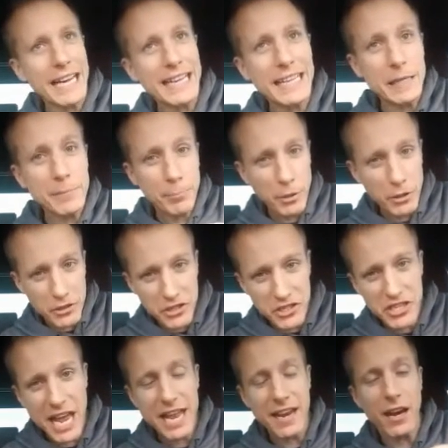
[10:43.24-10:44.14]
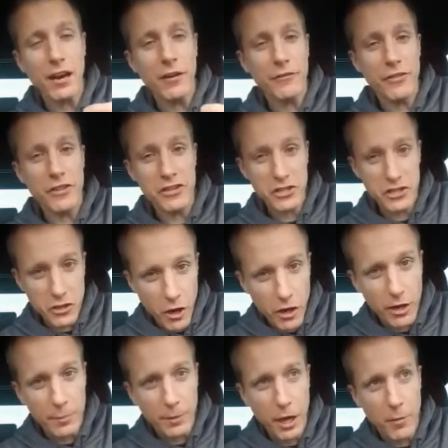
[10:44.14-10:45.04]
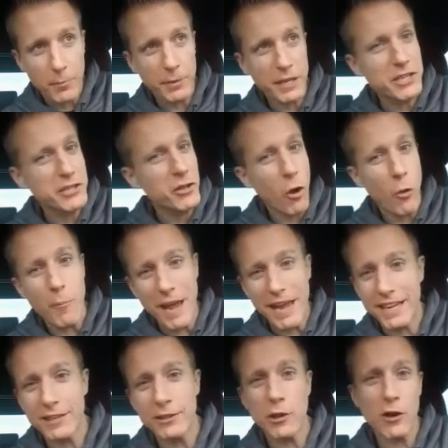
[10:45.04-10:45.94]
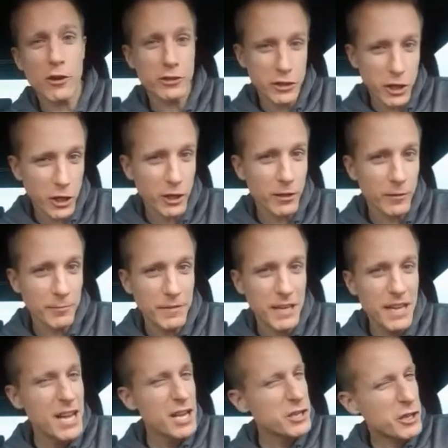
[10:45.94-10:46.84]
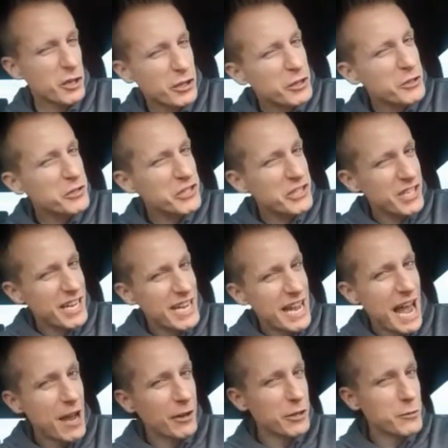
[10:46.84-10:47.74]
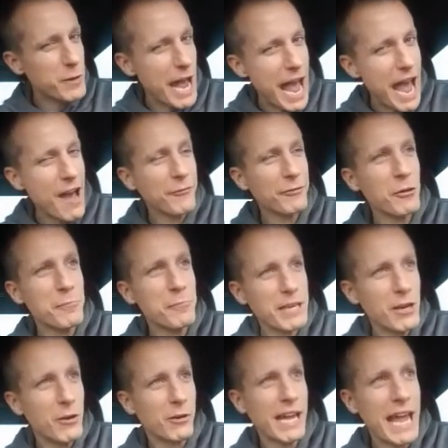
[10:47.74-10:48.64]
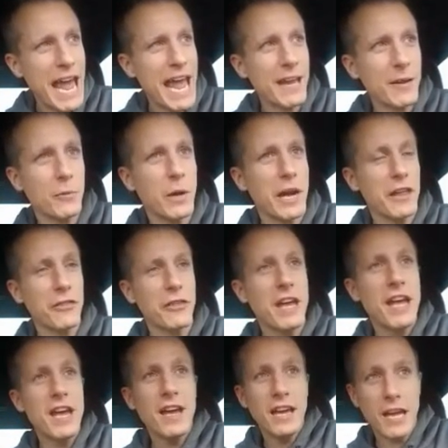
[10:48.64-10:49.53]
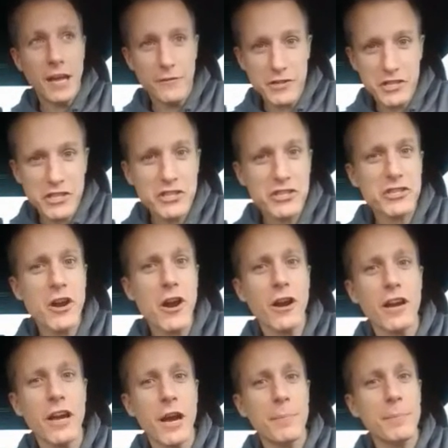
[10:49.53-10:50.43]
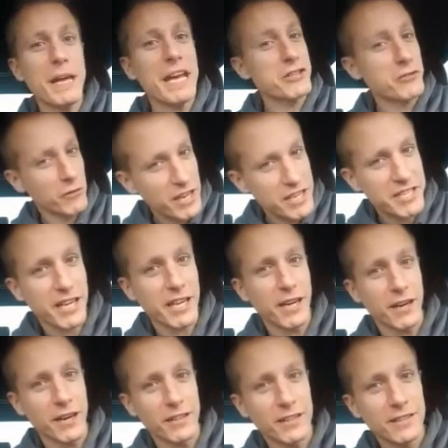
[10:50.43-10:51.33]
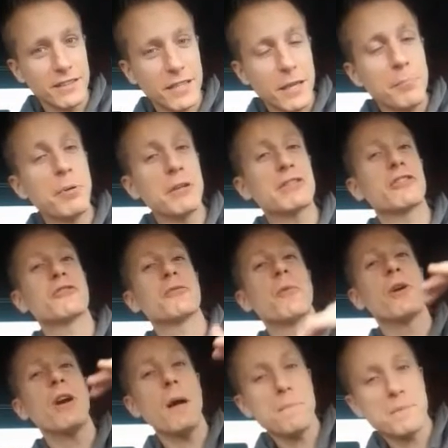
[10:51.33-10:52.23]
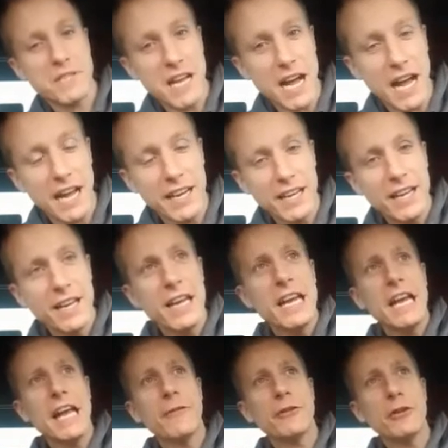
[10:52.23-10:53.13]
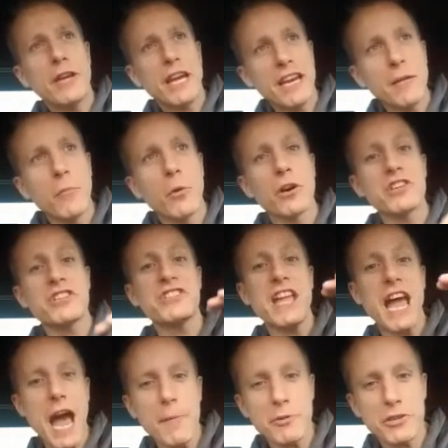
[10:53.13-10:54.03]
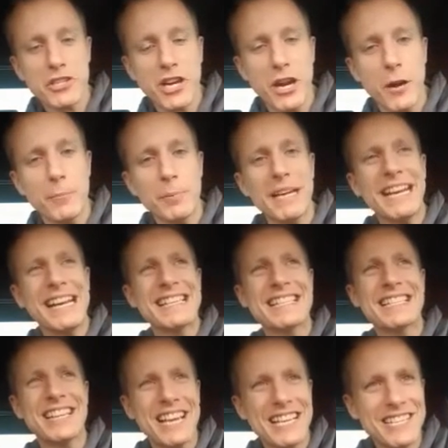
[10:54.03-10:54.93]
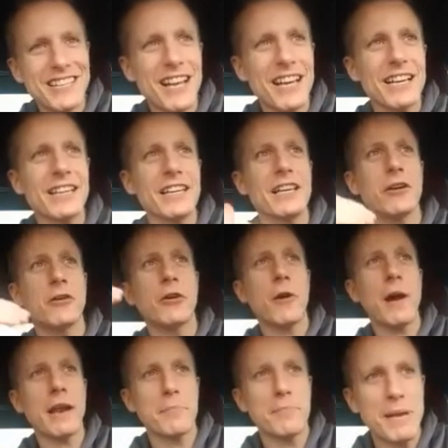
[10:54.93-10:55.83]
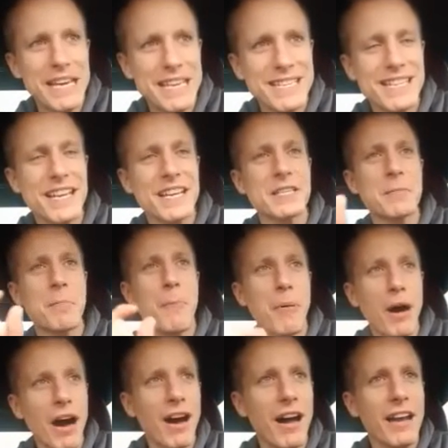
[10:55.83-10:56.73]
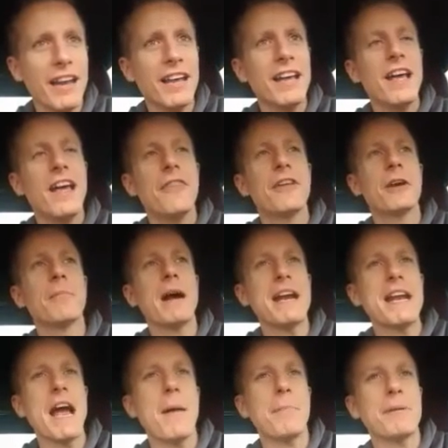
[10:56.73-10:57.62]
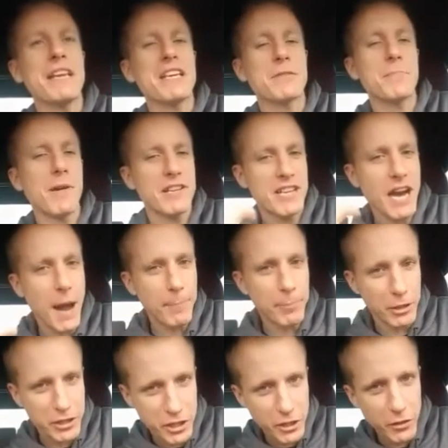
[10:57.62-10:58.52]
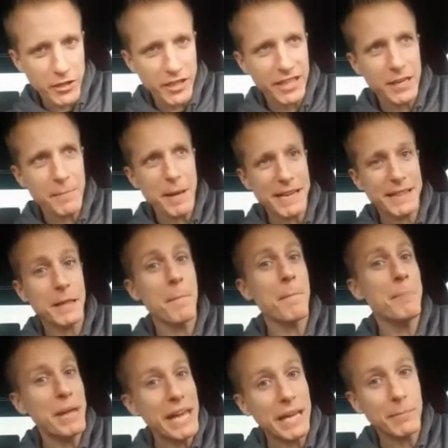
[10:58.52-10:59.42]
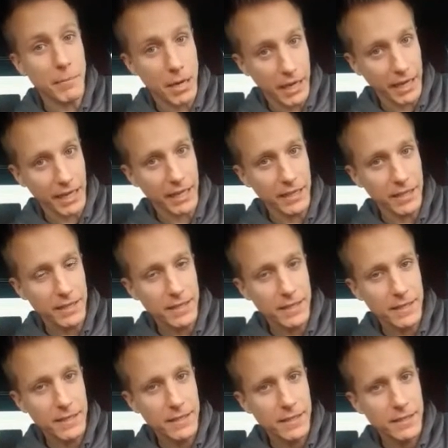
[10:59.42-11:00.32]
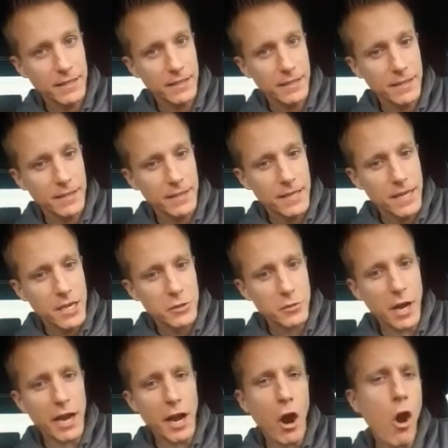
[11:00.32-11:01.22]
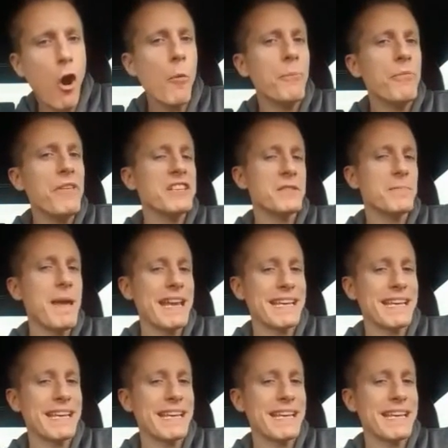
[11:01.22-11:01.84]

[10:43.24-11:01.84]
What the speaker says: 90% of the startup companies don't make it long term. So do you see how you have to be okay with, if it's a startup, it's riskier, but there's more upside. If you get in a more established company, it's less likely it'll go out of business, but there might not be as much opportunity to make the big money. So I hope